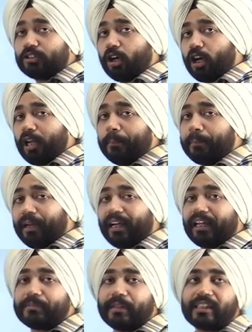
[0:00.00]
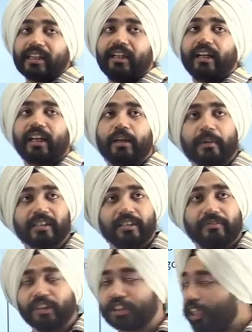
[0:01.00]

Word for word: this Olympiad has basically taken place in which